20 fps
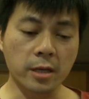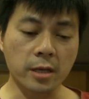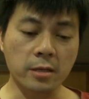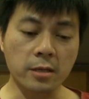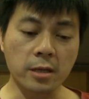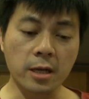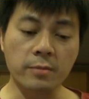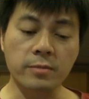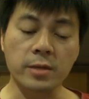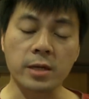
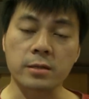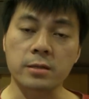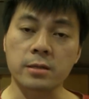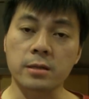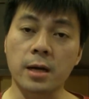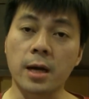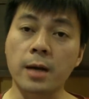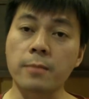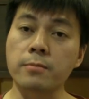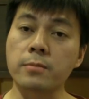claim that
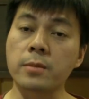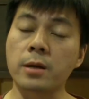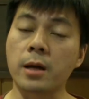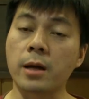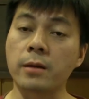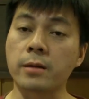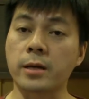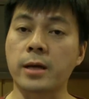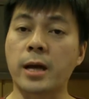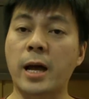I'm
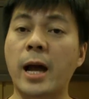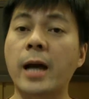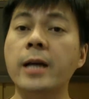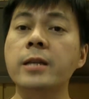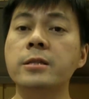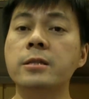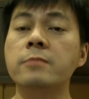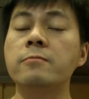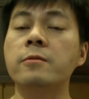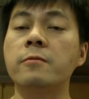
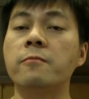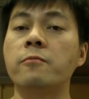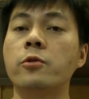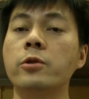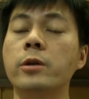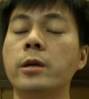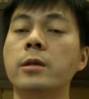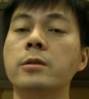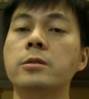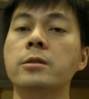actively working.